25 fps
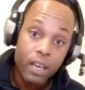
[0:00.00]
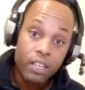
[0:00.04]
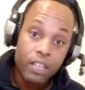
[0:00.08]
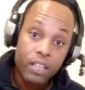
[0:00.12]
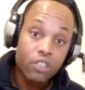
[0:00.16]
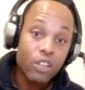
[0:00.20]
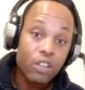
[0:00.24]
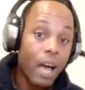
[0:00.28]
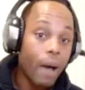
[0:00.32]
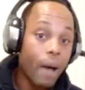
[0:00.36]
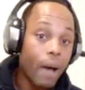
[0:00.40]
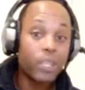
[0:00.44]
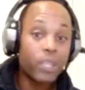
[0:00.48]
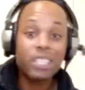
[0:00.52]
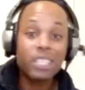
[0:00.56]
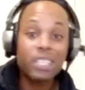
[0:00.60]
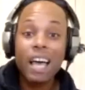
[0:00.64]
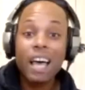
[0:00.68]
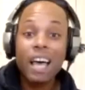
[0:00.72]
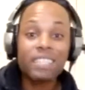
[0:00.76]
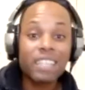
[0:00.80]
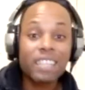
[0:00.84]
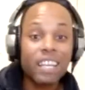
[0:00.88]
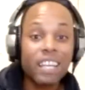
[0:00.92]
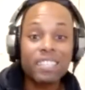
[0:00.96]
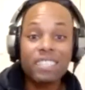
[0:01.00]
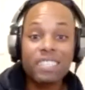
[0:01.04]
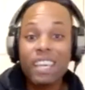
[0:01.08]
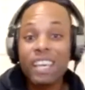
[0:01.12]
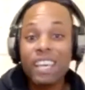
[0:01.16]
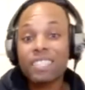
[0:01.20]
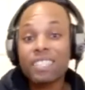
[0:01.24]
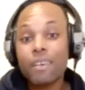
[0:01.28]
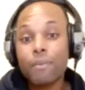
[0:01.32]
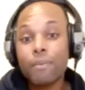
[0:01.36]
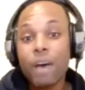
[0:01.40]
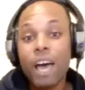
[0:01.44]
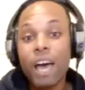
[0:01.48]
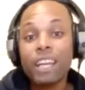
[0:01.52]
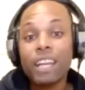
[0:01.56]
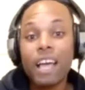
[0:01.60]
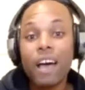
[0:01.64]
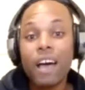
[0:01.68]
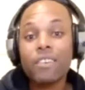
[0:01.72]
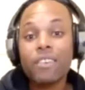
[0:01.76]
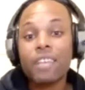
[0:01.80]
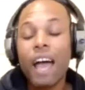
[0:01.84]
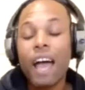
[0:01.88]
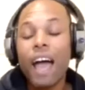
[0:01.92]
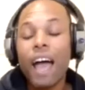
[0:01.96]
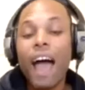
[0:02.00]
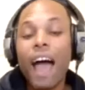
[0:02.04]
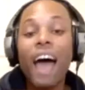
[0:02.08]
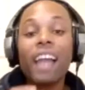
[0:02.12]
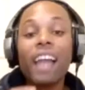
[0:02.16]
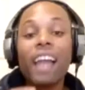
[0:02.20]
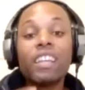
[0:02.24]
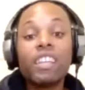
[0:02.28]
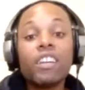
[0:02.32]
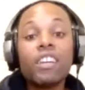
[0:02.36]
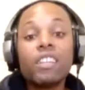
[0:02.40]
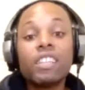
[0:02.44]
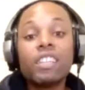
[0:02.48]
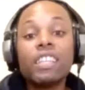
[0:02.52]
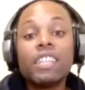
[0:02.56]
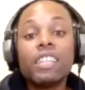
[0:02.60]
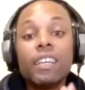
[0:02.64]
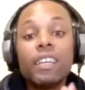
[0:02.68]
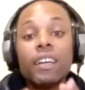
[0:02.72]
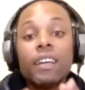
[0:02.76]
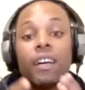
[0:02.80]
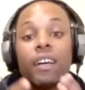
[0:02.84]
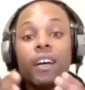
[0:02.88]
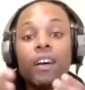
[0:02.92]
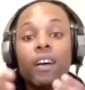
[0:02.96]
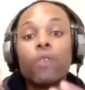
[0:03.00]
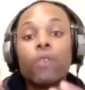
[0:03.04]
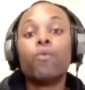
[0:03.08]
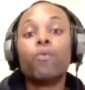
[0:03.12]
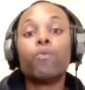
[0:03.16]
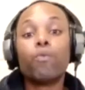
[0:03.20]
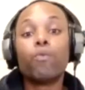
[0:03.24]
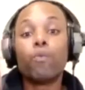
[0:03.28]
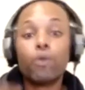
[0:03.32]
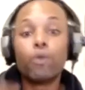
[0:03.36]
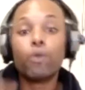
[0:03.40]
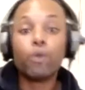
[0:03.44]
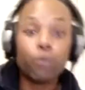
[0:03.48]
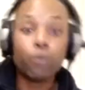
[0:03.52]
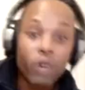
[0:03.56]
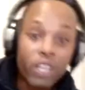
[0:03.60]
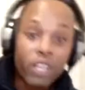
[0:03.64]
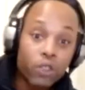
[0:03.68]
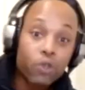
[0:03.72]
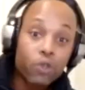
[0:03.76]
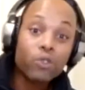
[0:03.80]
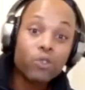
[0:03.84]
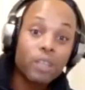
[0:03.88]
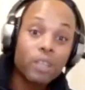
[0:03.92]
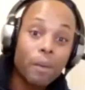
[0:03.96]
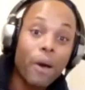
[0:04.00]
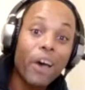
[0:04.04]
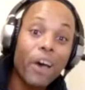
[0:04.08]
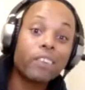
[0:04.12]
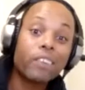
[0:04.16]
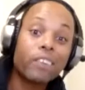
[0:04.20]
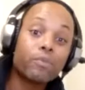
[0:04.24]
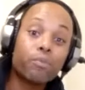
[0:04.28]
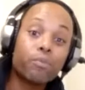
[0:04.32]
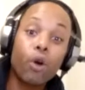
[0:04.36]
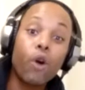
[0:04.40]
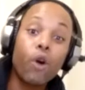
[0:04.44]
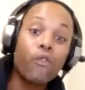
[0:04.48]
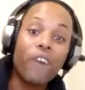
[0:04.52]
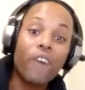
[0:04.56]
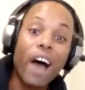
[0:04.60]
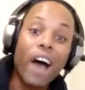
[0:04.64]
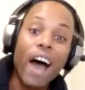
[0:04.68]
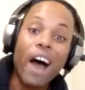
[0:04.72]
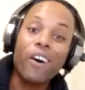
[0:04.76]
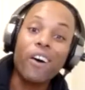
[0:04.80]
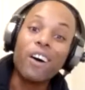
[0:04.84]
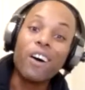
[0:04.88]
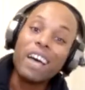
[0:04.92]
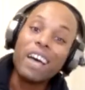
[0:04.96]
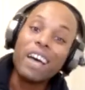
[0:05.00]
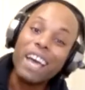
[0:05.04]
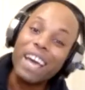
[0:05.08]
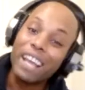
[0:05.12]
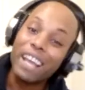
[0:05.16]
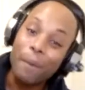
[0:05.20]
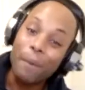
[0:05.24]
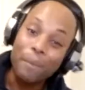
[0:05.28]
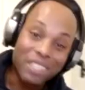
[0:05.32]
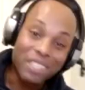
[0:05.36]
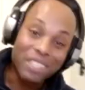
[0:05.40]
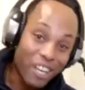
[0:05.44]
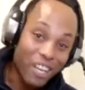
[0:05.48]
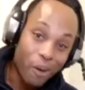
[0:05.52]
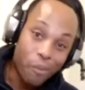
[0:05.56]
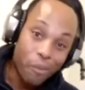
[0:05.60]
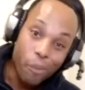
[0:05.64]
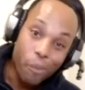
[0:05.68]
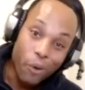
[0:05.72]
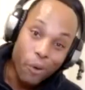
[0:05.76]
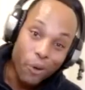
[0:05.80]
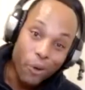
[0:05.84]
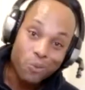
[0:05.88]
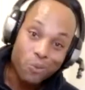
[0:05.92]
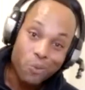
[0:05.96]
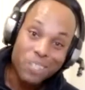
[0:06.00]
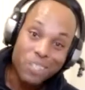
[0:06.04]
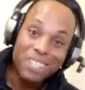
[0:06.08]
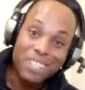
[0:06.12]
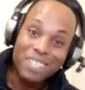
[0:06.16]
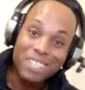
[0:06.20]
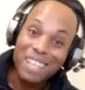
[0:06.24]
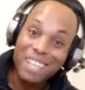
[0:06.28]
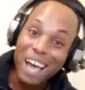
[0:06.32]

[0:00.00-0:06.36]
You know how many times I've said somebody, I literally went through somebody's profile, and I'm a terrible person with this.